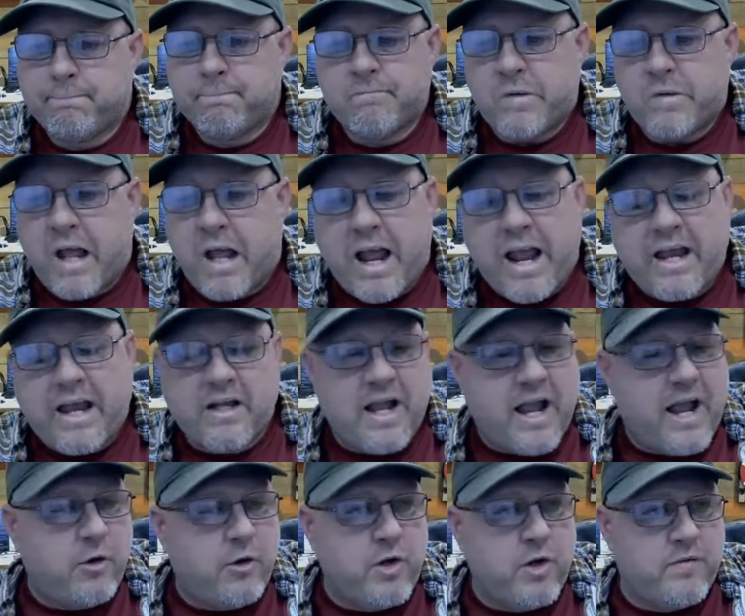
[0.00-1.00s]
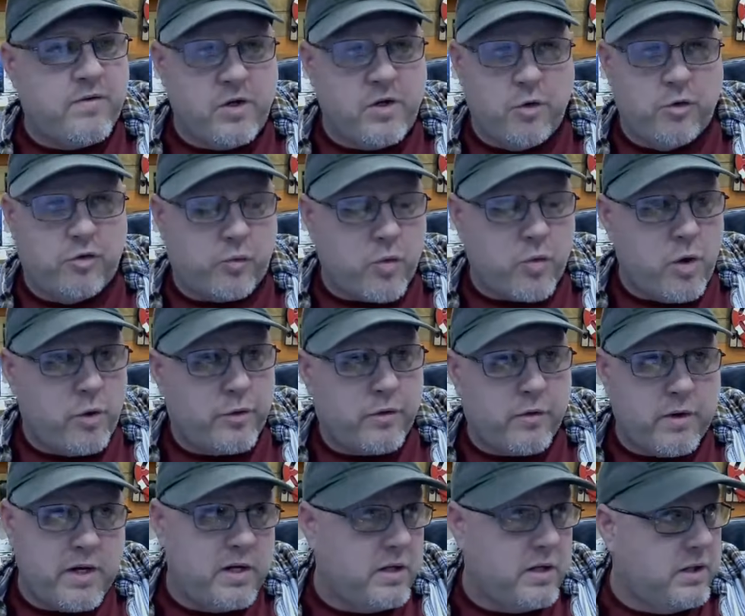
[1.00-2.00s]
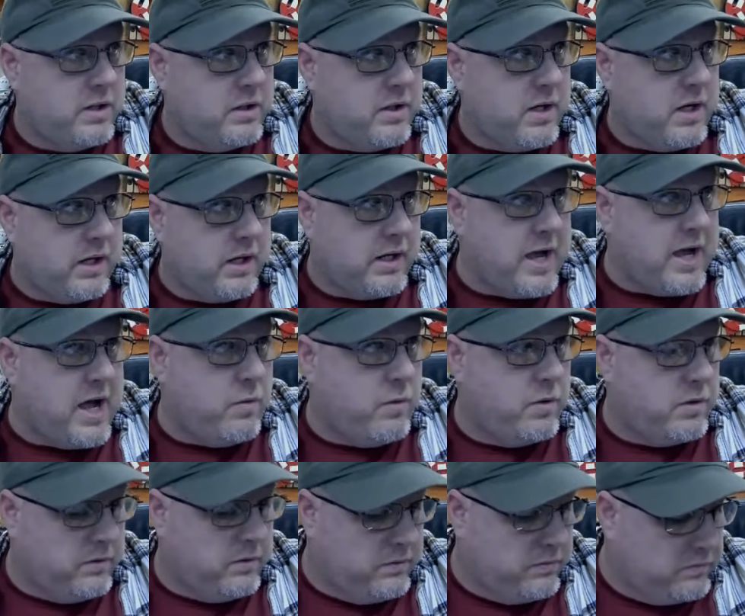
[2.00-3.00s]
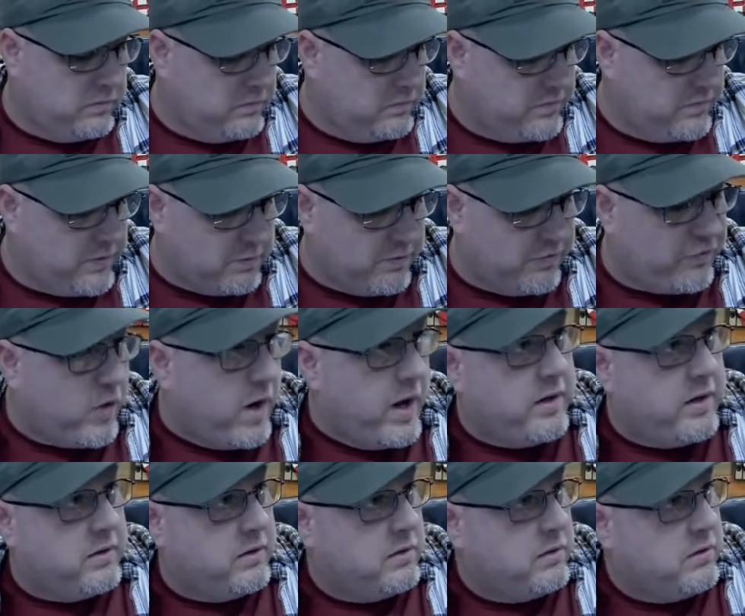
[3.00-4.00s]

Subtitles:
Yeah, Andy, I don't even use a rotary. I got one from a friend,